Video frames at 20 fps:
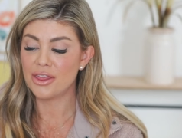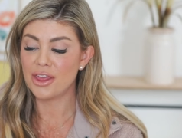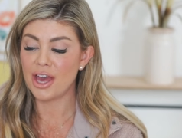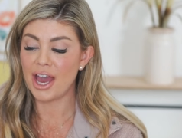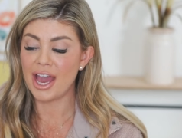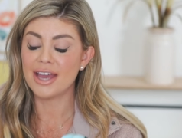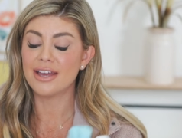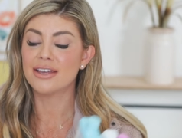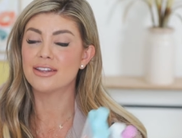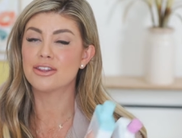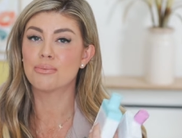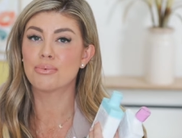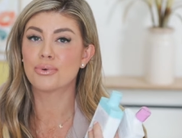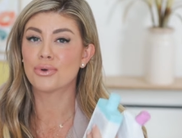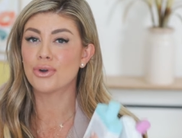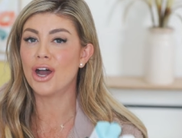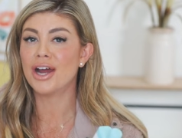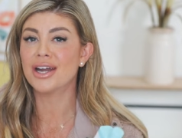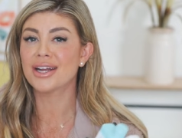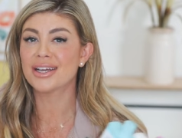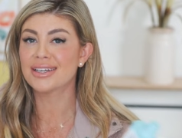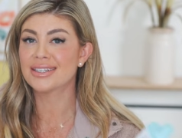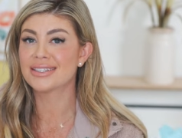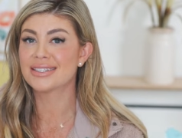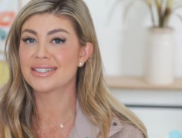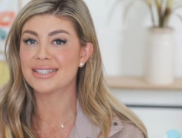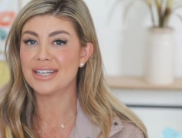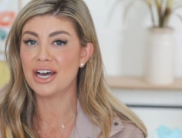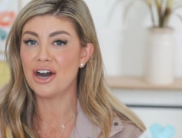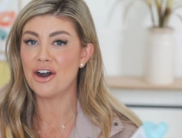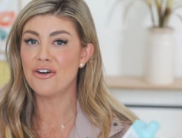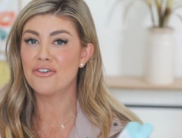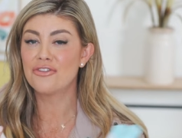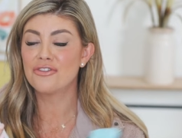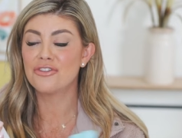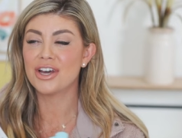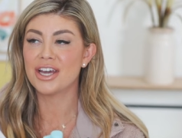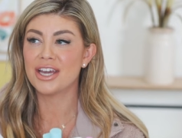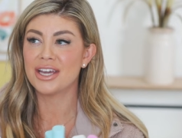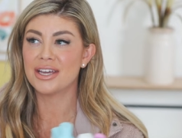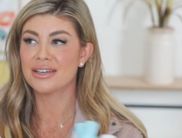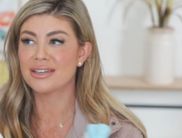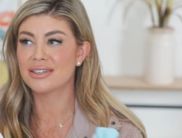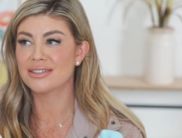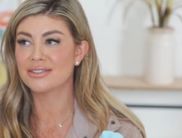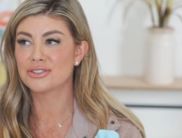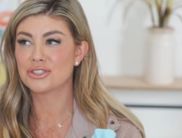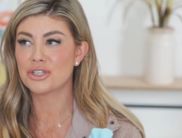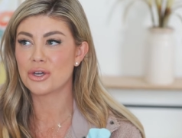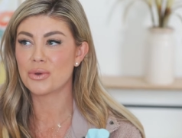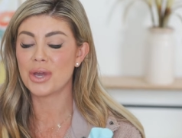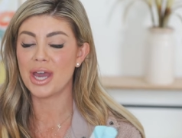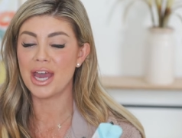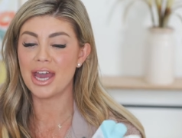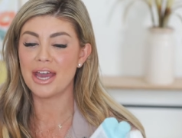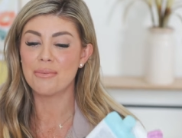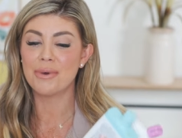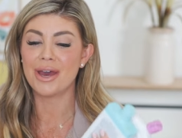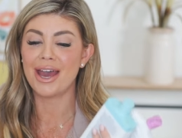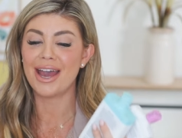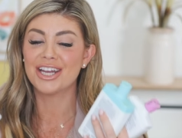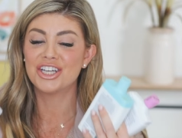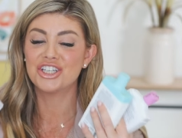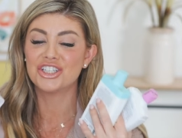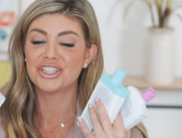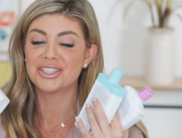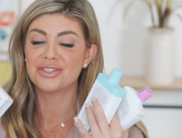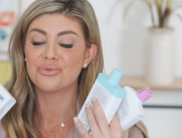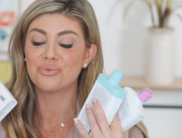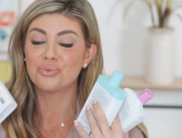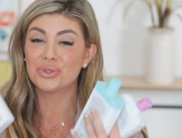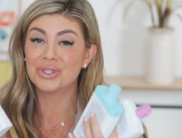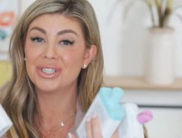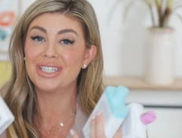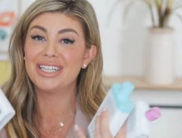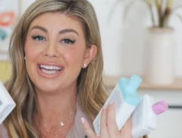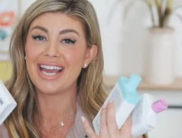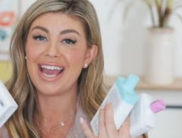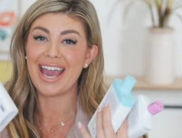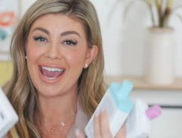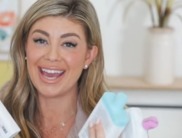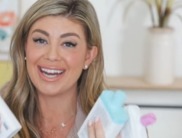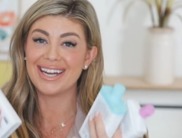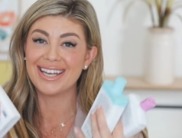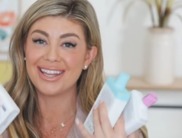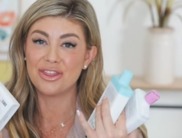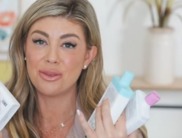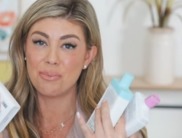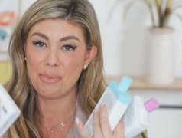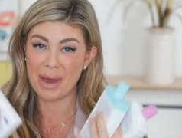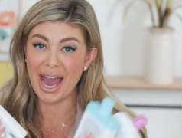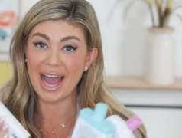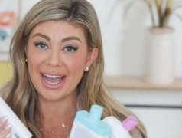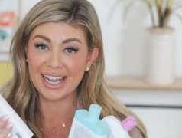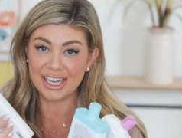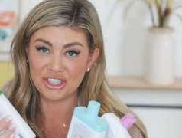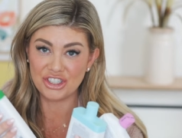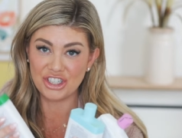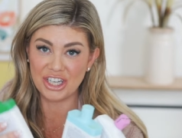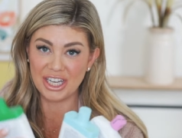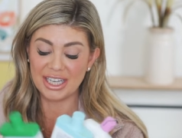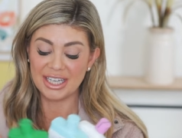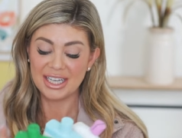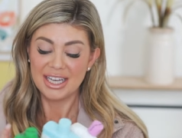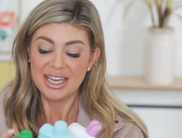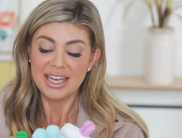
I, the product itself like was okay, but I just really hated the packaging.